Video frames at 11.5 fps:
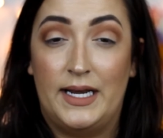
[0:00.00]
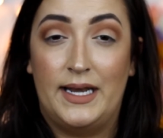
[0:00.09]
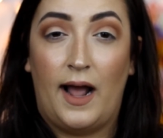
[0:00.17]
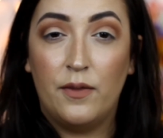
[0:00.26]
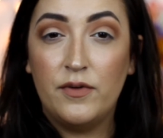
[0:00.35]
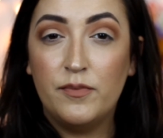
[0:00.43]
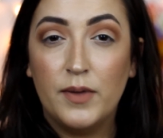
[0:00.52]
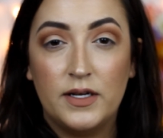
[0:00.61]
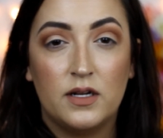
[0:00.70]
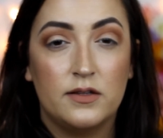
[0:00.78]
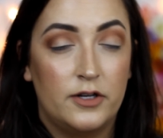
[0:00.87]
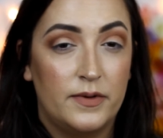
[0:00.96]
Now that we've
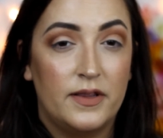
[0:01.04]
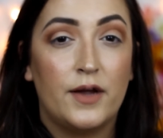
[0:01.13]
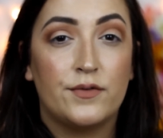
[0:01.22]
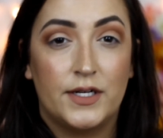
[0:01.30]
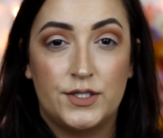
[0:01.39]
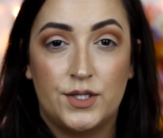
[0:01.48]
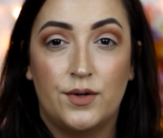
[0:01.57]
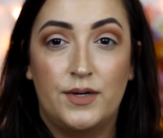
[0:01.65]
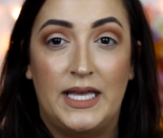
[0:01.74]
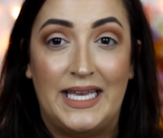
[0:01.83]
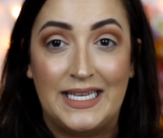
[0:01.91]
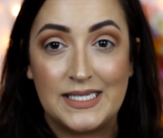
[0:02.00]
blended a little bit of that red
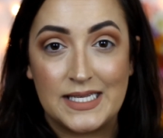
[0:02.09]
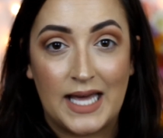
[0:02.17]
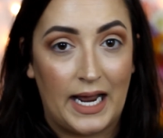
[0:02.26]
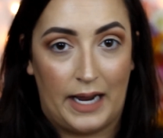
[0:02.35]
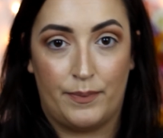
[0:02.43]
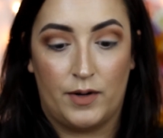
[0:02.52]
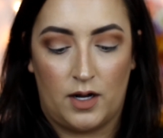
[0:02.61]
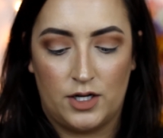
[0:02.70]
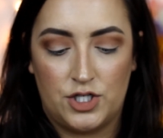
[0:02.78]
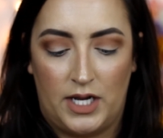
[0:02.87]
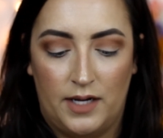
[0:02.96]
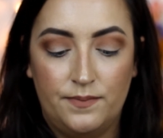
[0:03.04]
tone into that
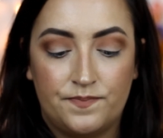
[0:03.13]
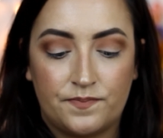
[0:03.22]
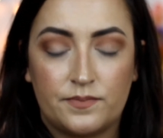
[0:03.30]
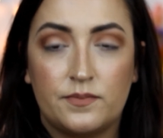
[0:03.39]
apricot shade,